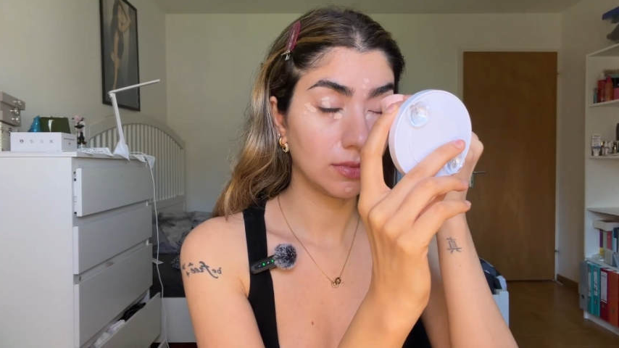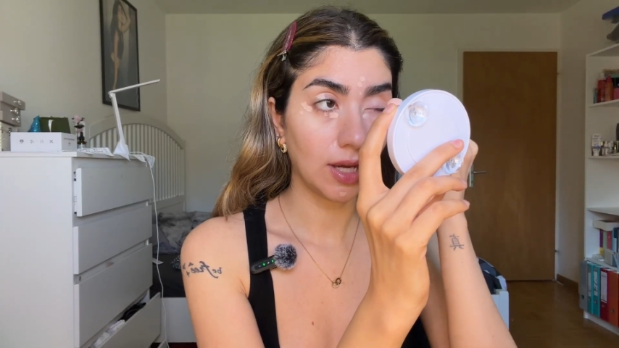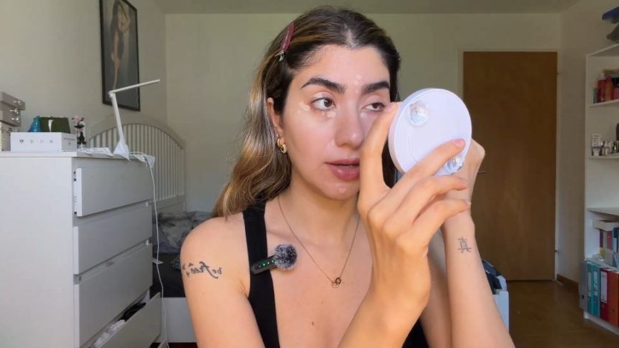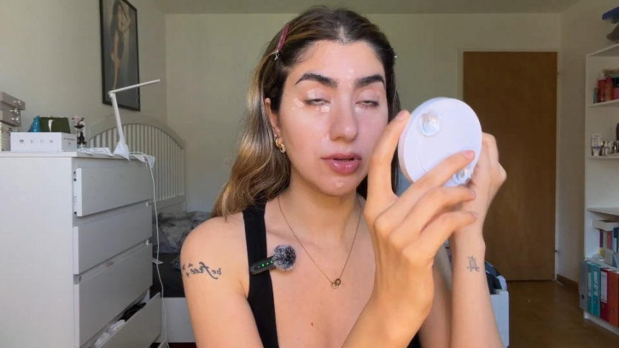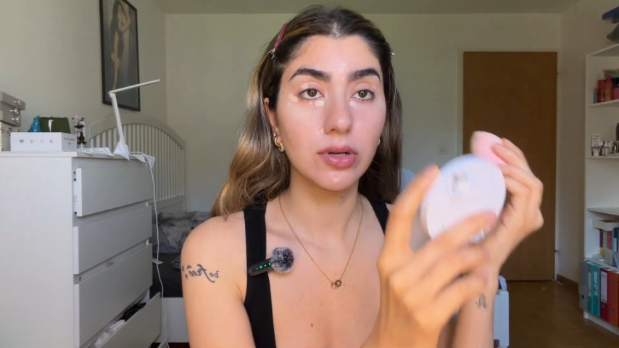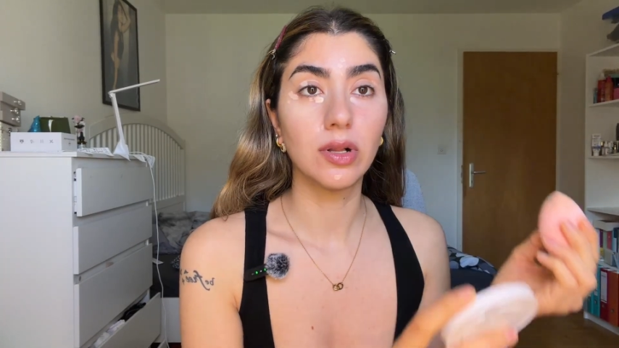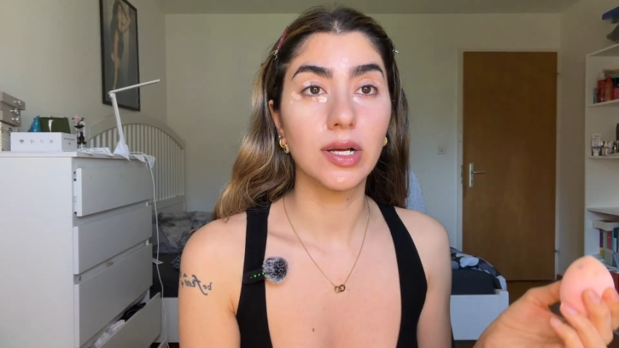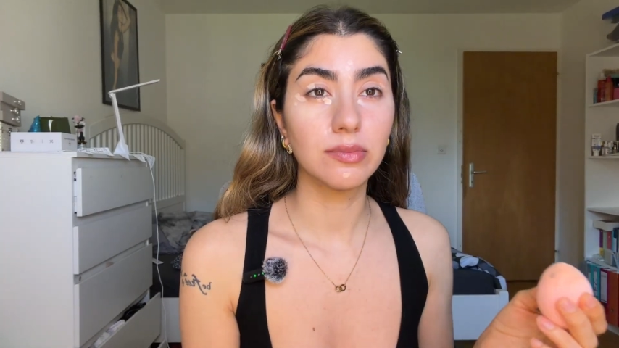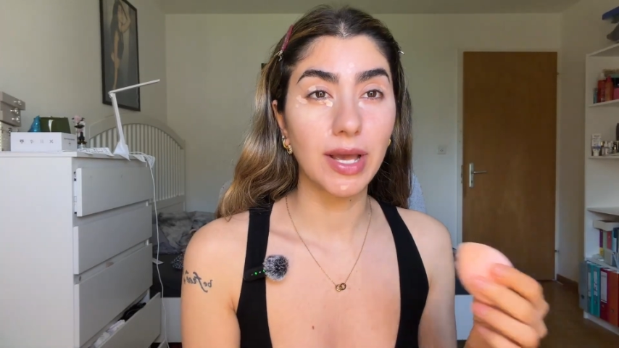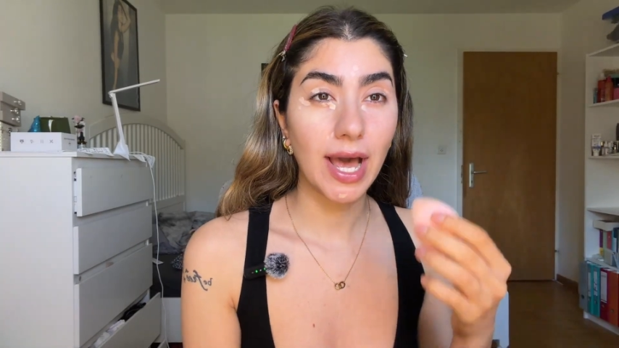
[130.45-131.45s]
how do you call
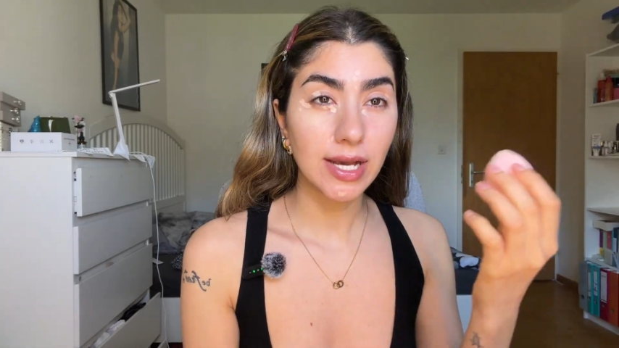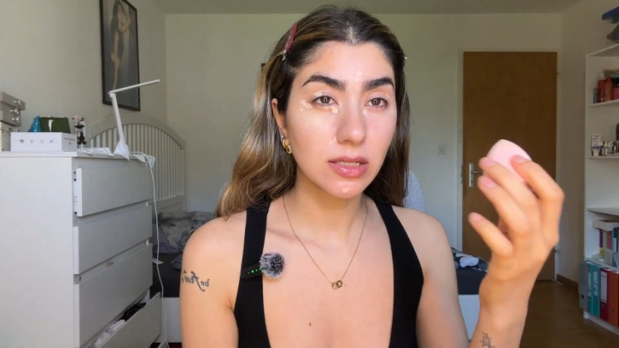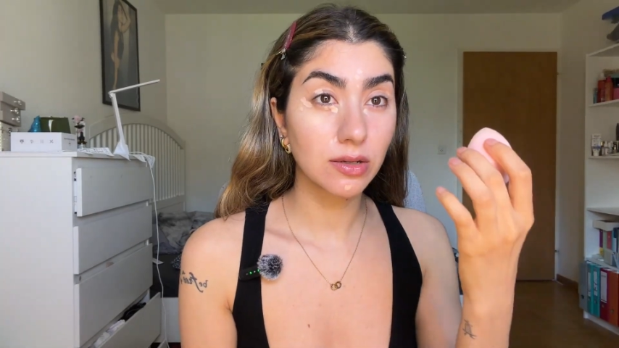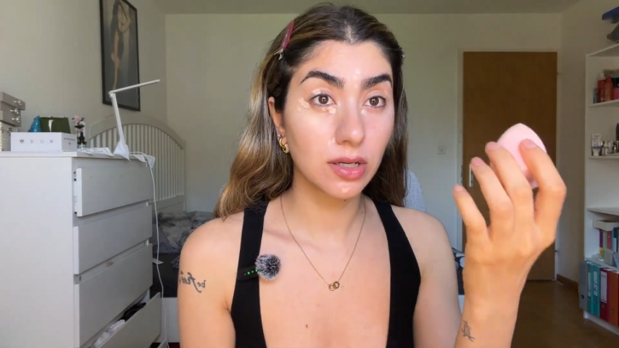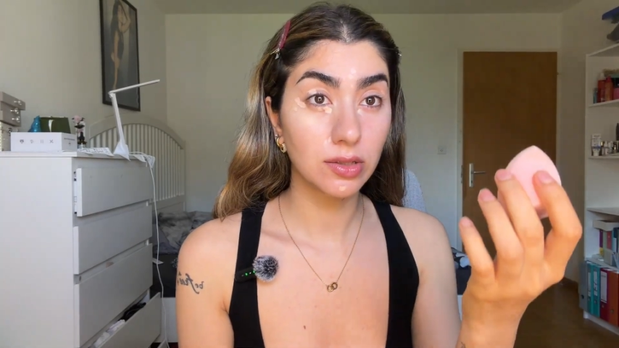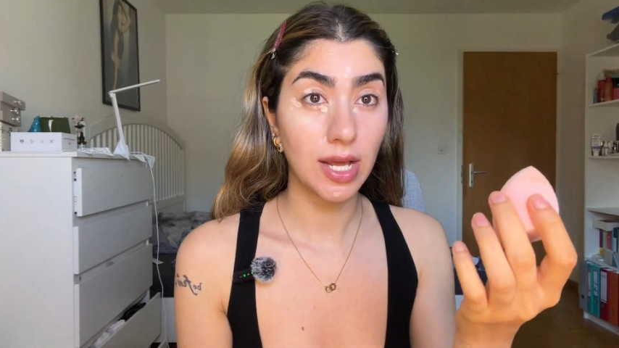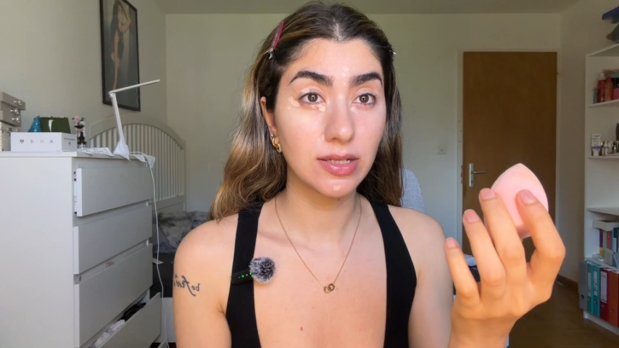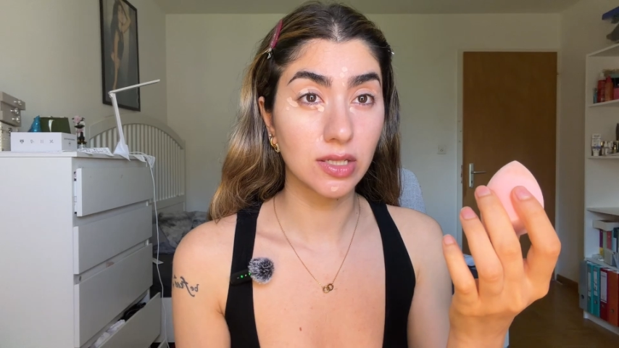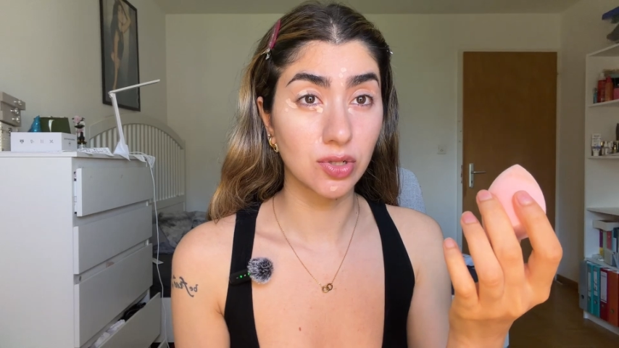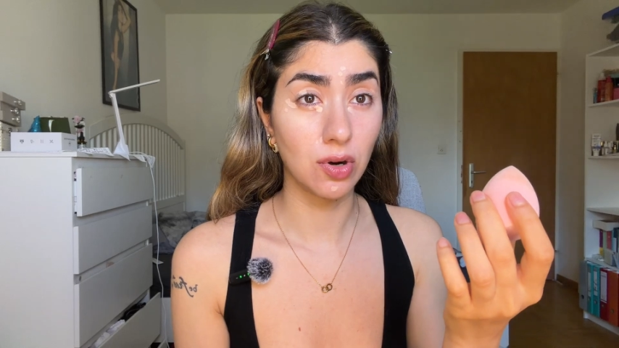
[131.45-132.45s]
it, my eyes are not
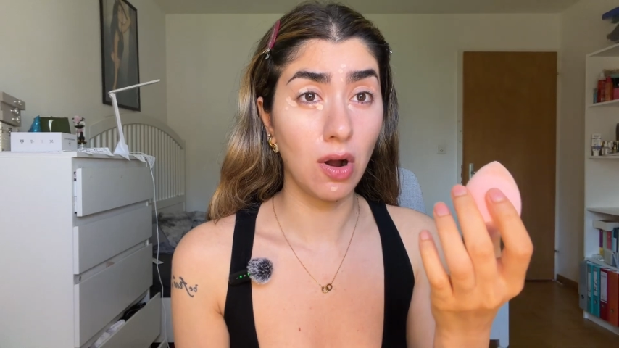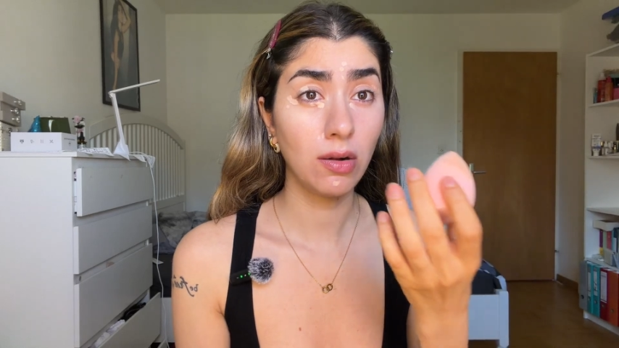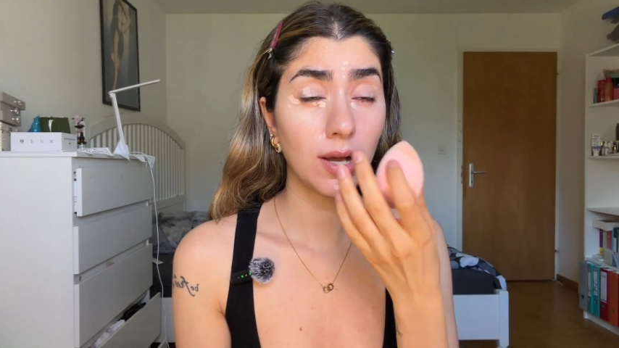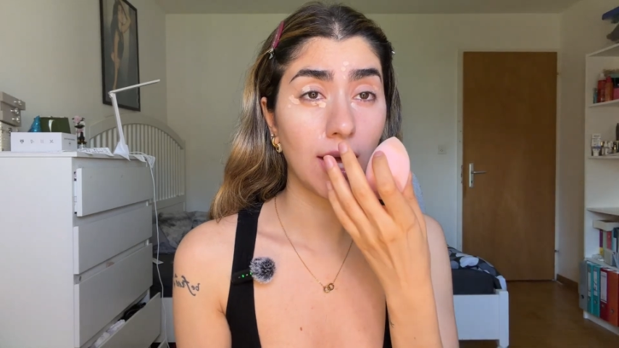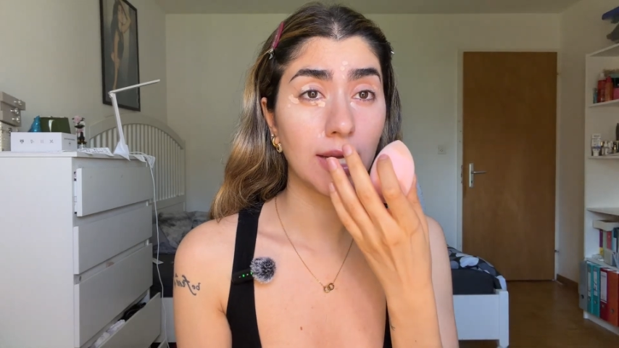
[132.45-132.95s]
that strong.